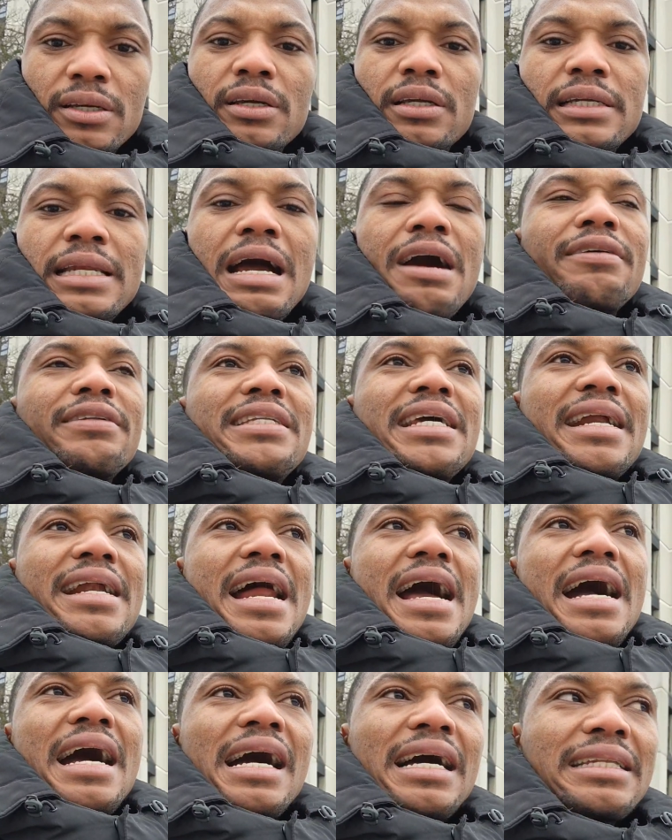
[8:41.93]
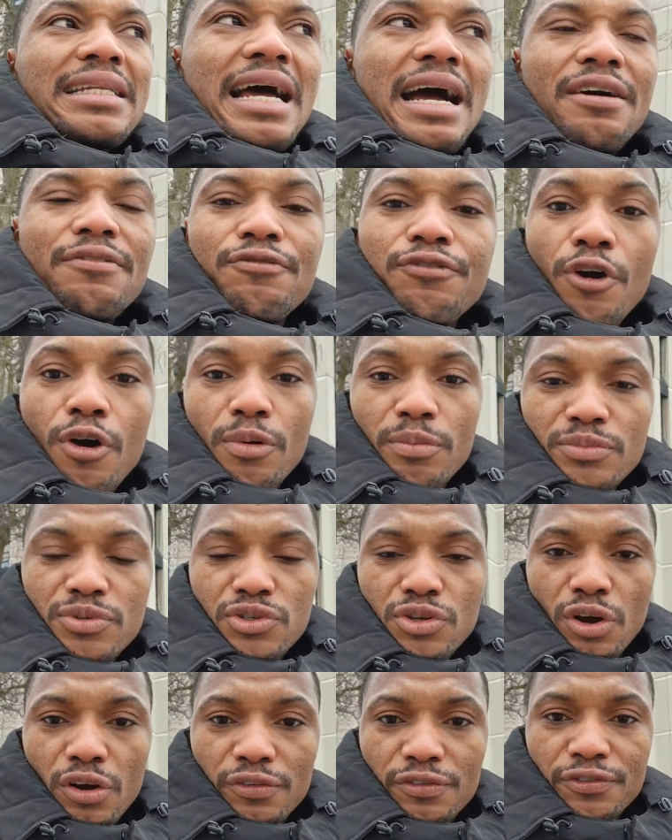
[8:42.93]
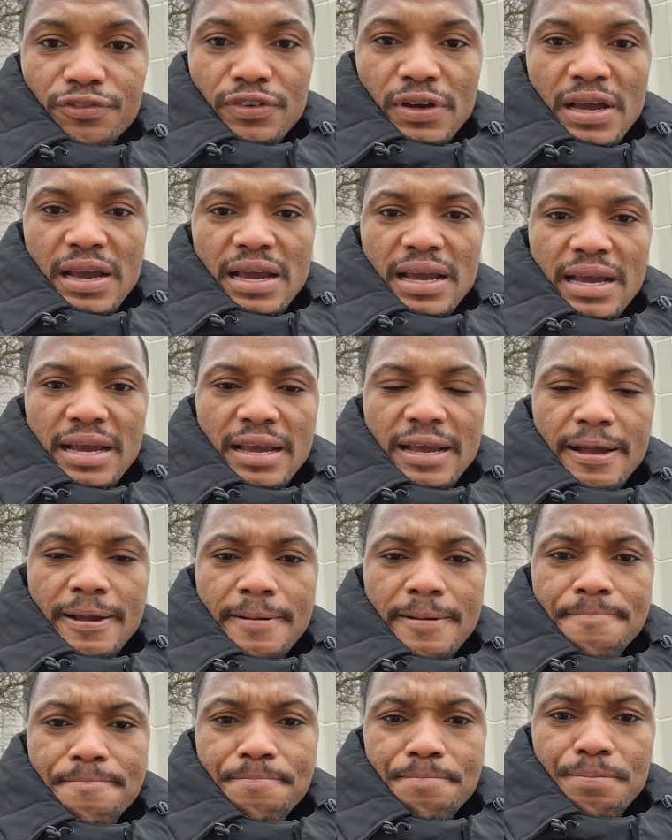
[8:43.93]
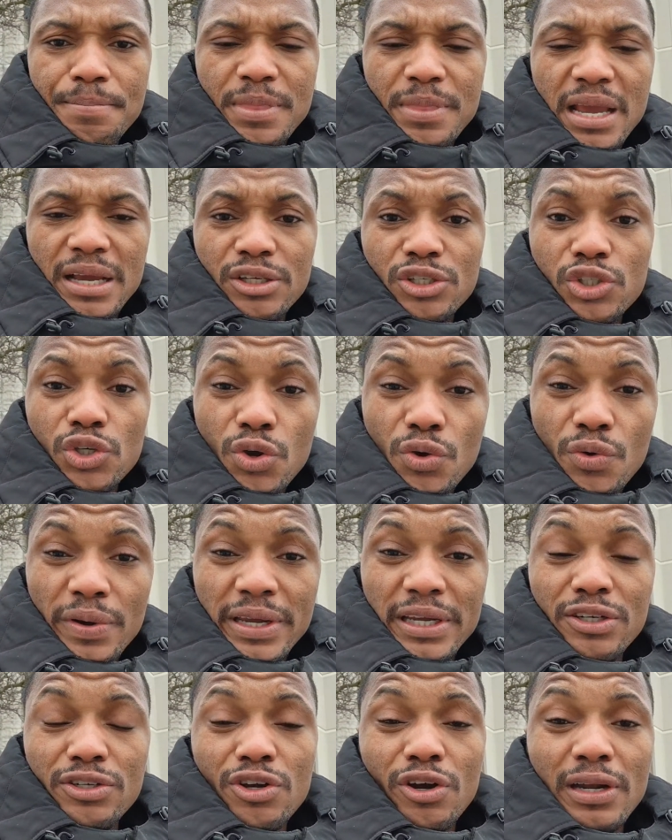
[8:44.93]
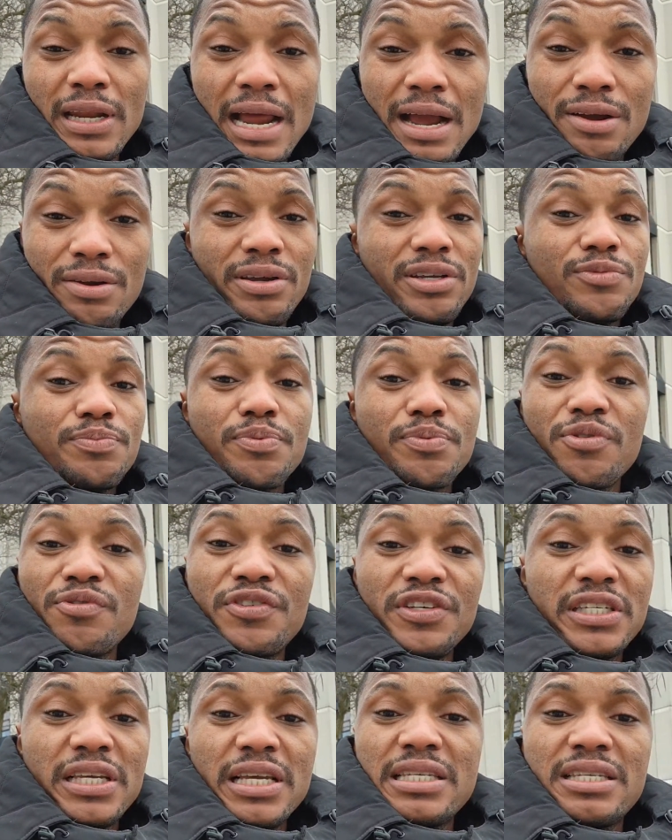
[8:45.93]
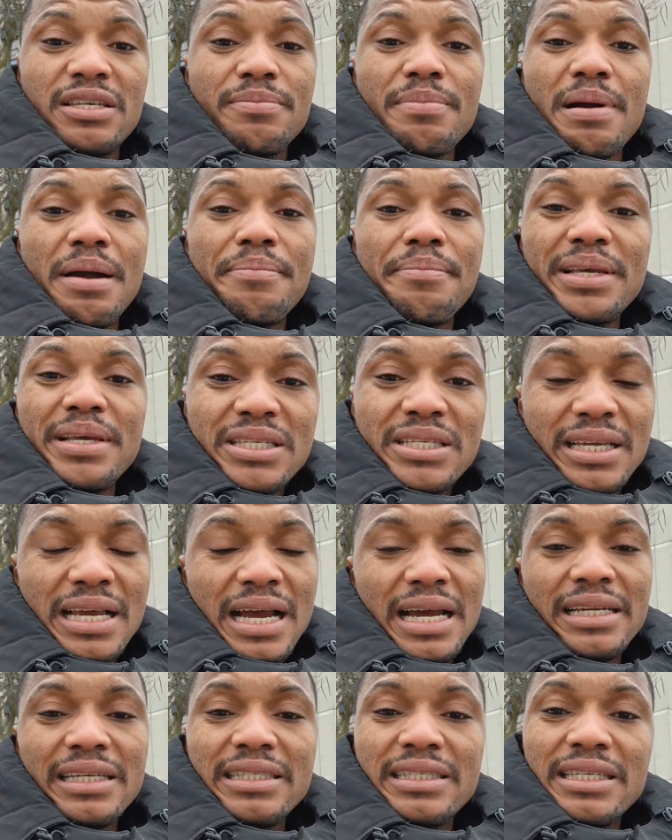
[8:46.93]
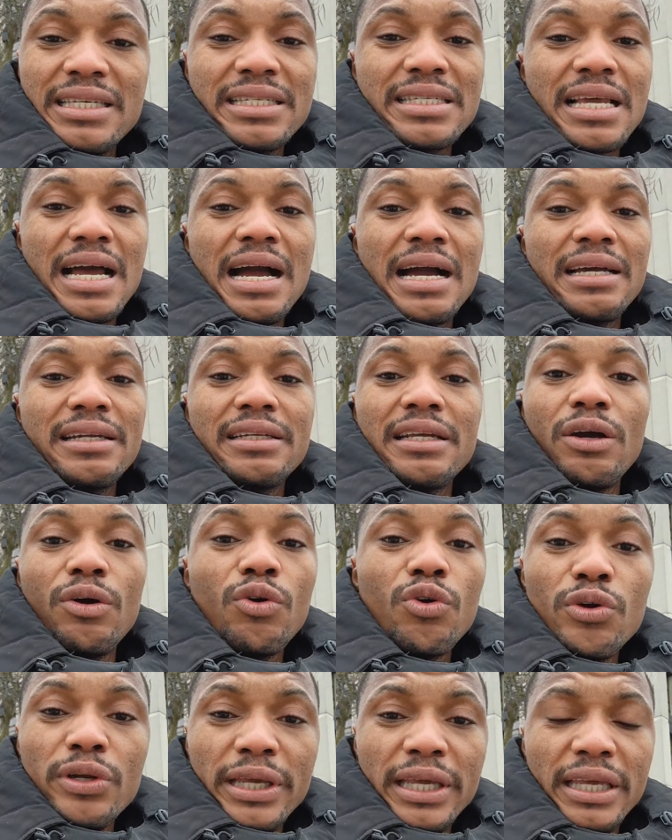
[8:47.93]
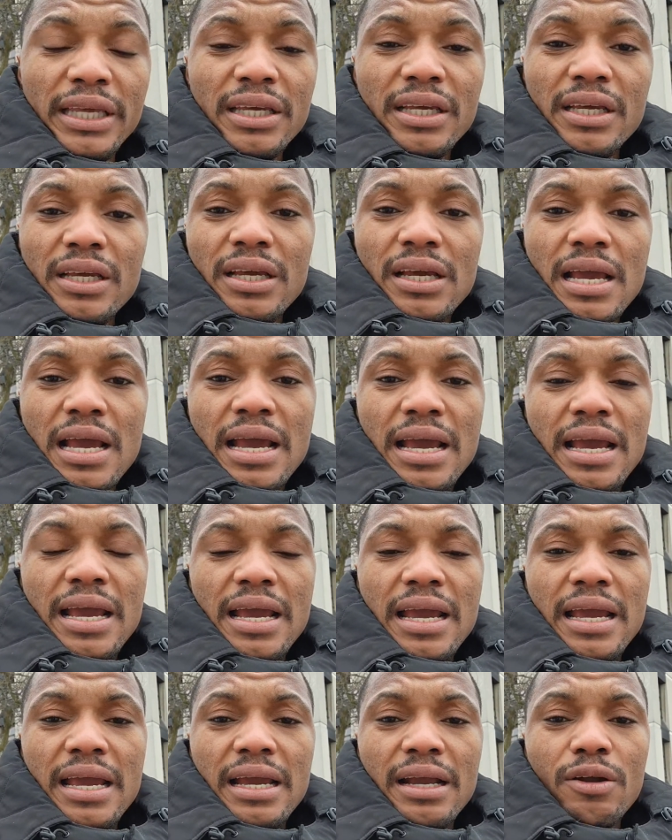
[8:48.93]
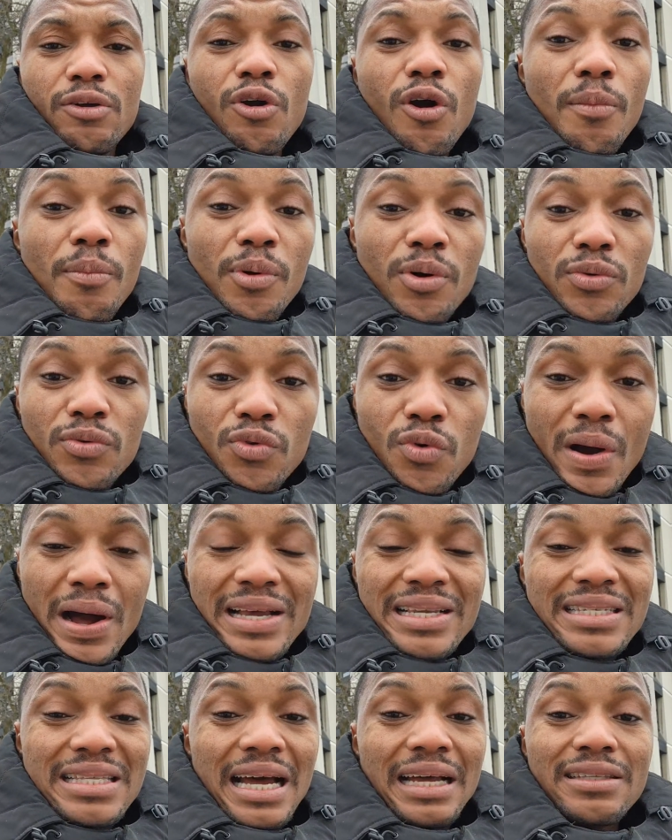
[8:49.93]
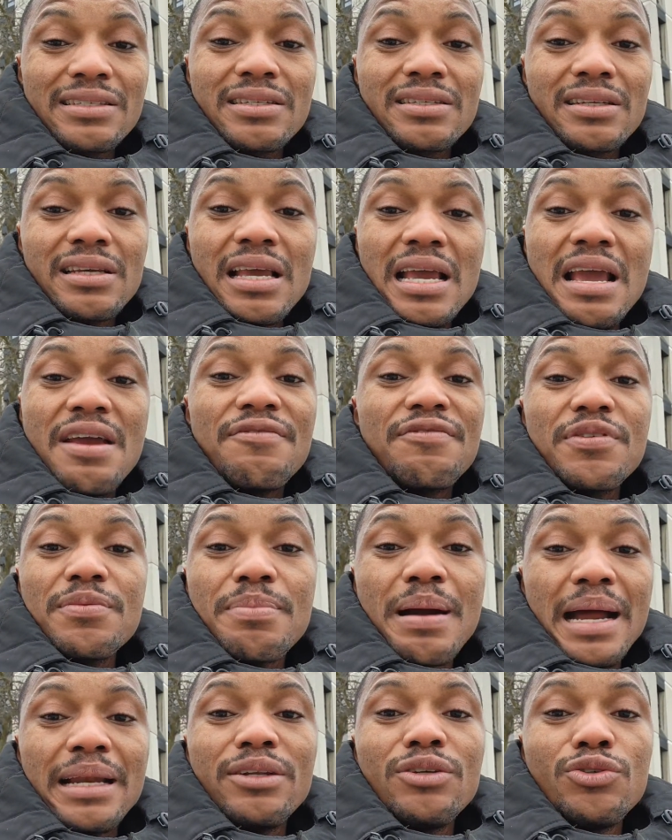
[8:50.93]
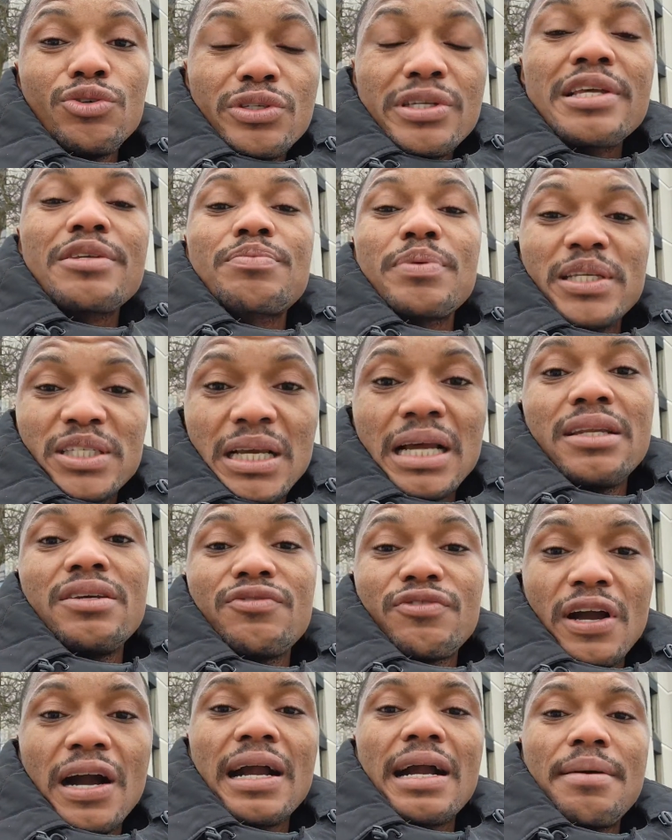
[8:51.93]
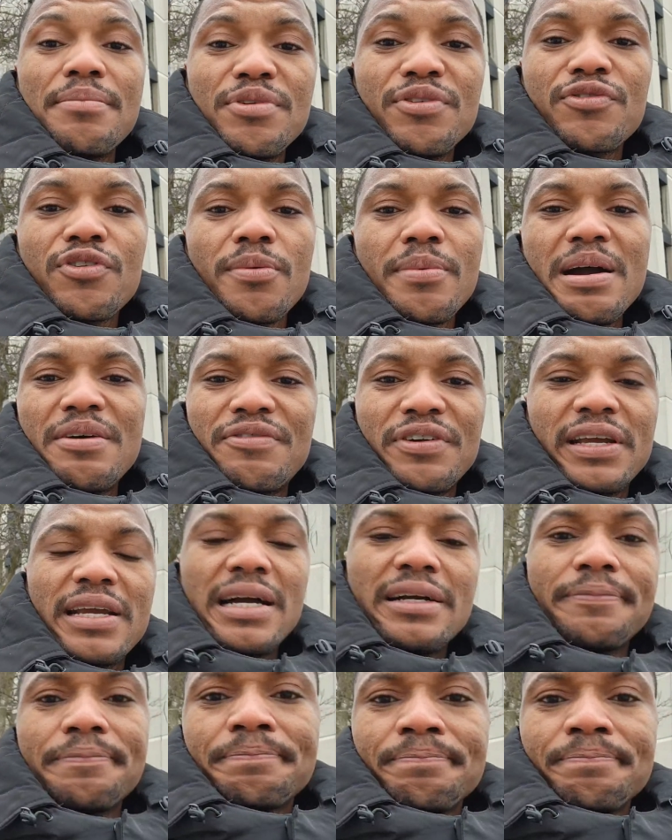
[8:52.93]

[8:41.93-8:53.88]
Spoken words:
Now, there are other forms of showing your language proficiency, but basically these are the only common ones that everybody uses, especially if you are coming from Africa.